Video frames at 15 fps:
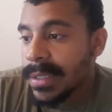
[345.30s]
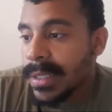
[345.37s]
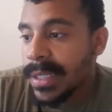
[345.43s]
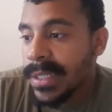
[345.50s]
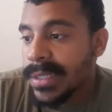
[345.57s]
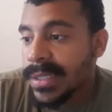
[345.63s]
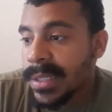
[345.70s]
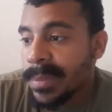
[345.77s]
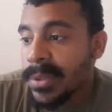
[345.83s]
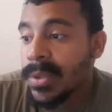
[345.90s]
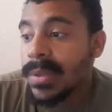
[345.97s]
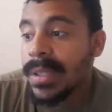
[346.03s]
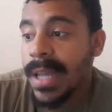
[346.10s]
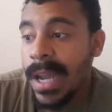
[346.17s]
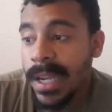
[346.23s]
Get a
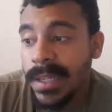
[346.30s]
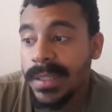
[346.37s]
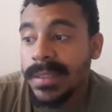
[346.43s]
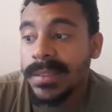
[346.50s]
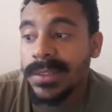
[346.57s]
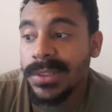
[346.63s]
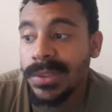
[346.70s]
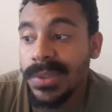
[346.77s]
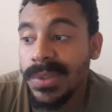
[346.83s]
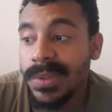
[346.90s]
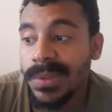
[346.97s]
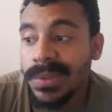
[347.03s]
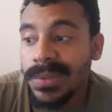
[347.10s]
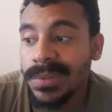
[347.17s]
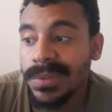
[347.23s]
typical lock
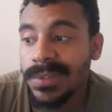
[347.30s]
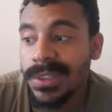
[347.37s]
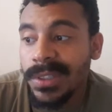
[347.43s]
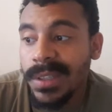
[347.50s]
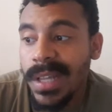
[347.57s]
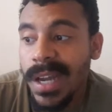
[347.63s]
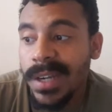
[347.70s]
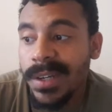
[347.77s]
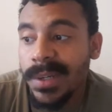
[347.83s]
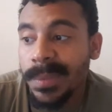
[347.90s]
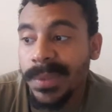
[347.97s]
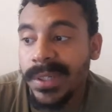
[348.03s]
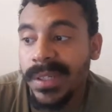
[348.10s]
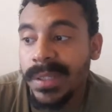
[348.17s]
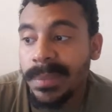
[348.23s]
to your locker
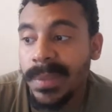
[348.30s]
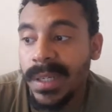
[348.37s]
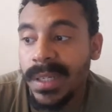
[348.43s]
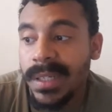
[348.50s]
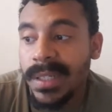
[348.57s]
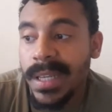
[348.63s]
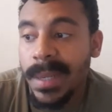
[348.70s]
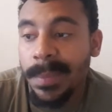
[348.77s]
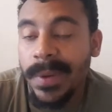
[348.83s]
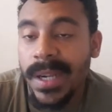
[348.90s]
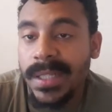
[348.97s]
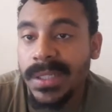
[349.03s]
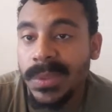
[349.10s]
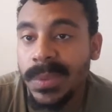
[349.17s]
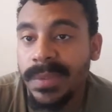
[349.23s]
and
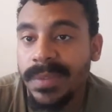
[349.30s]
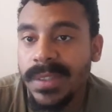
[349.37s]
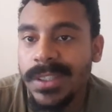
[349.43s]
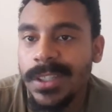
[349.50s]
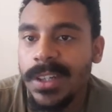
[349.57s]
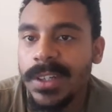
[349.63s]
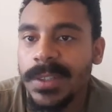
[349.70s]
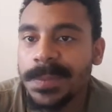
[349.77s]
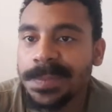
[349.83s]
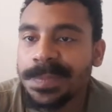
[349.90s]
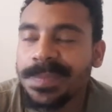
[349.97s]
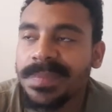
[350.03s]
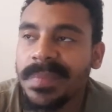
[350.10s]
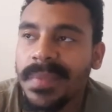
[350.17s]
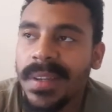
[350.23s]
practice with it. So
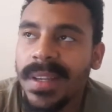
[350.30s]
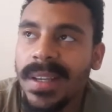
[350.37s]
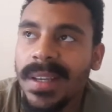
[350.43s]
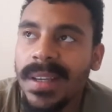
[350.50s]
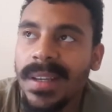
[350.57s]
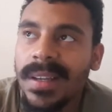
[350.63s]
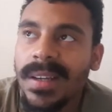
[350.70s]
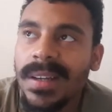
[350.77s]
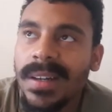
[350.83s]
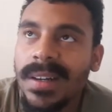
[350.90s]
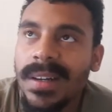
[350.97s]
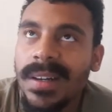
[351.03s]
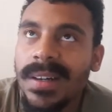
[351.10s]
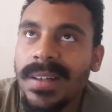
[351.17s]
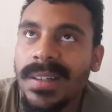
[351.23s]

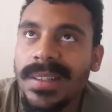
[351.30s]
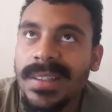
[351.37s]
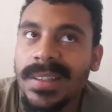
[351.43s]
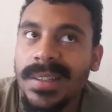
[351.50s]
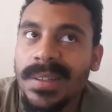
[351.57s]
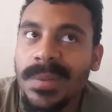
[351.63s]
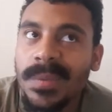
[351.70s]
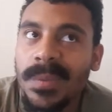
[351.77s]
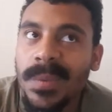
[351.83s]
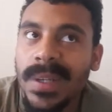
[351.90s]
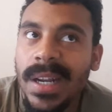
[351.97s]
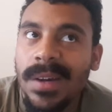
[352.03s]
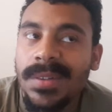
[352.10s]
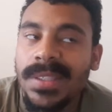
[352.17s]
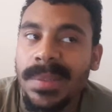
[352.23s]
when
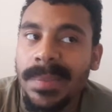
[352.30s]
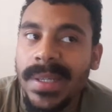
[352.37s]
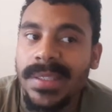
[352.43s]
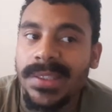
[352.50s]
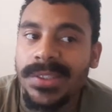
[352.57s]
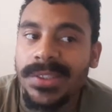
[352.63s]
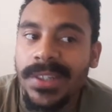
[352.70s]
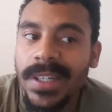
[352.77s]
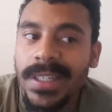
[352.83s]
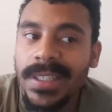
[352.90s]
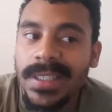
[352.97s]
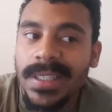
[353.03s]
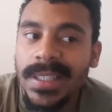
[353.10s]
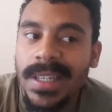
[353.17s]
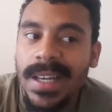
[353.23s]
I was in basic
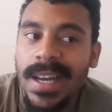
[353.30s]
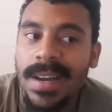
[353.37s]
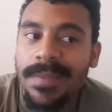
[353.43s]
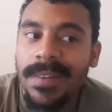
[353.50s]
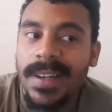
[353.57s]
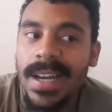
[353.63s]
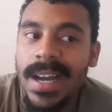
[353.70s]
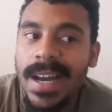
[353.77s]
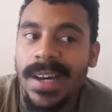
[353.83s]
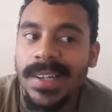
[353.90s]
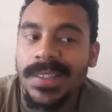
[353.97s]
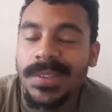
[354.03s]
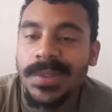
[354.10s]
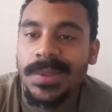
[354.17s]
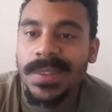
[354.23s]
training, I forgot how
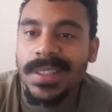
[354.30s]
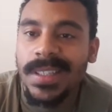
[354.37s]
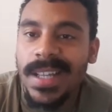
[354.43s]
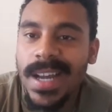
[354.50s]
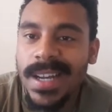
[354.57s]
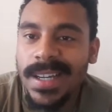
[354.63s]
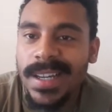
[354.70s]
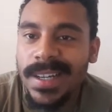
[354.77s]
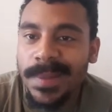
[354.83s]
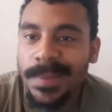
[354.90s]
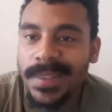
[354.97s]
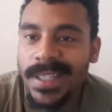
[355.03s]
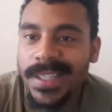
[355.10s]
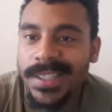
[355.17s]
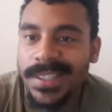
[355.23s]
to do the lock
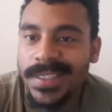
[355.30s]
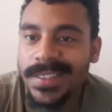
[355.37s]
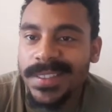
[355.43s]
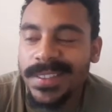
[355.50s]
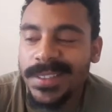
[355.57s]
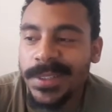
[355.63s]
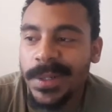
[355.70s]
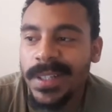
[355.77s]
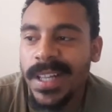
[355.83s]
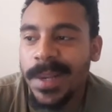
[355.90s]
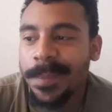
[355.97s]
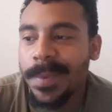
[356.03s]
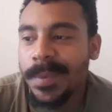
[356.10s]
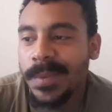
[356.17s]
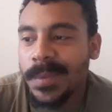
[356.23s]
combination. So a
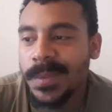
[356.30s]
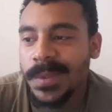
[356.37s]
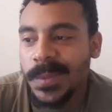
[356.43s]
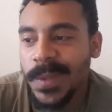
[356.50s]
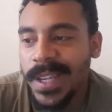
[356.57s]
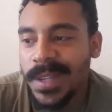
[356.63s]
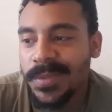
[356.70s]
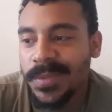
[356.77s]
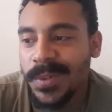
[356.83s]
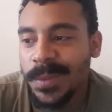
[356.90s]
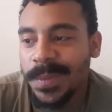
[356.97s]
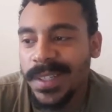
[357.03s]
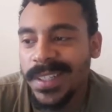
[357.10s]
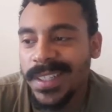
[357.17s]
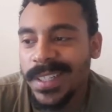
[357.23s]
lot of people was waiting for
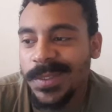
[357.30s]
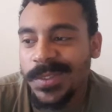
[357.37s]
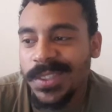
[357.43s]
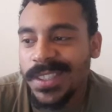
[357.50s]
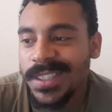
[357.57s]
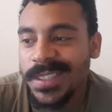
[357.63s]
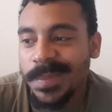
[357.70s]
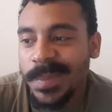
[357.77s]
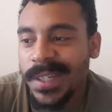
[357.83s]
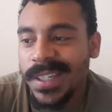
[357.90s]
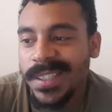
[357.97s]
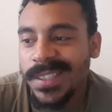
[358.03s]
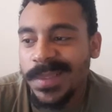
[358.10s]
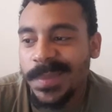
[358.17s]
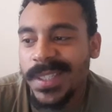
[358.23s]
me, and it was just
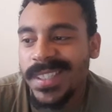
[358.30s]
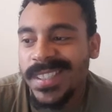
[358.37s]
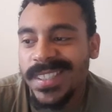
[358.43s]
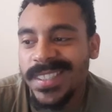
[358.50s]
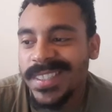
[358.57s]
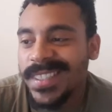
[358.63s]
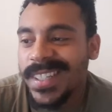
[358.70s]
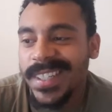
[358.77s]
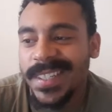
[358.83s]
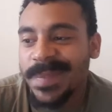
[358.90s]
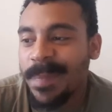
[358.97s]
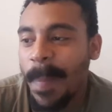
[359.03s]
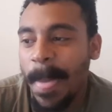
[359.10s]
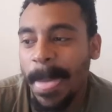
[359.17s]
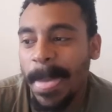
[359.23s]
embarrassing because like